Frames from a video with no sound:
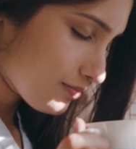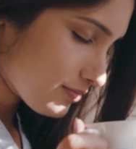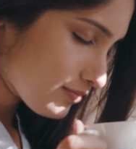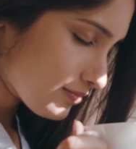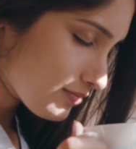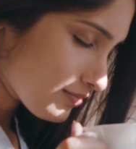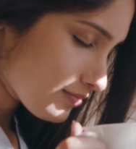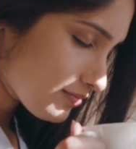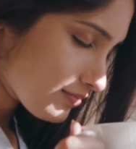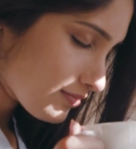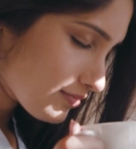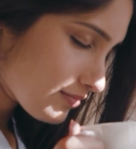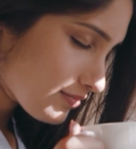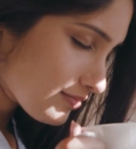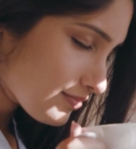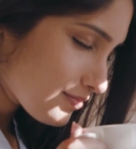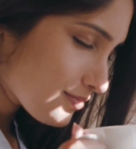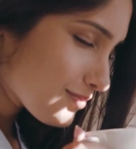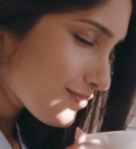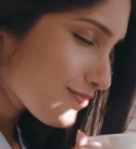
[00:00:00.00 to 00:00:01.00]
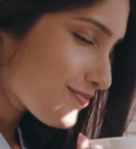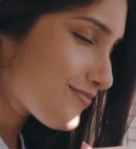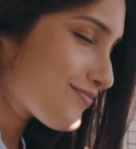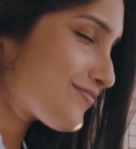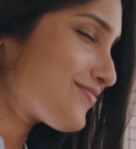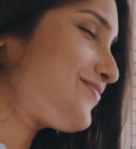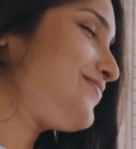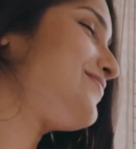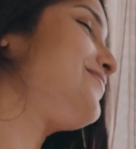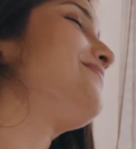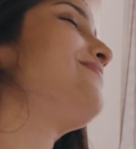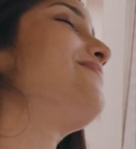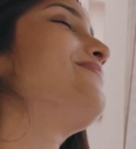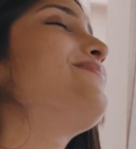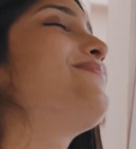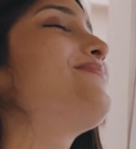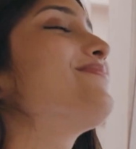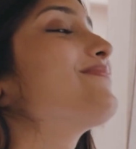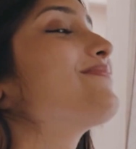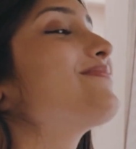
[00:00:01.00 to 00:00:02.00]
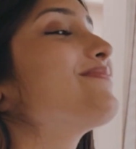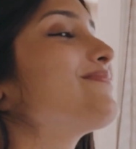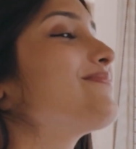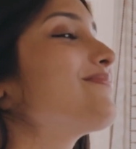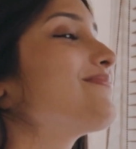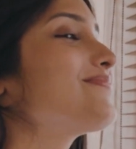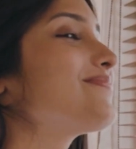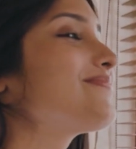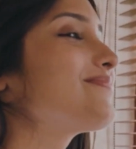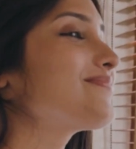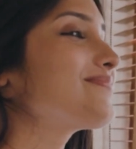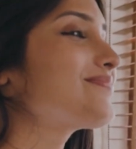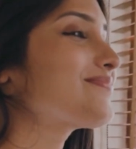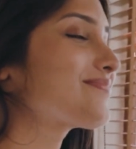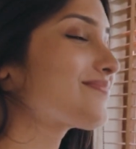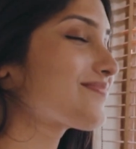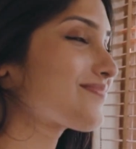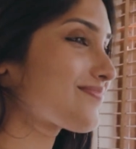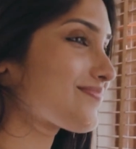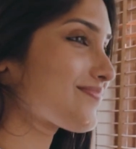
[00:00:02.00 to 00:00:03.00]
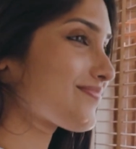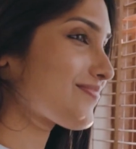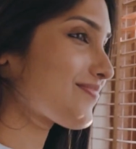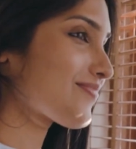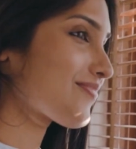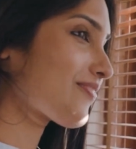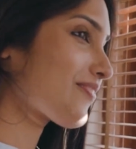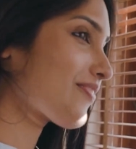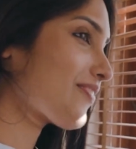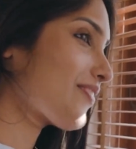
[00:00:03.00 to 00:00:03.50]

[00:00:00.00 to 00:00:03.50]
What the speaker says: you become more available to receiving those signs.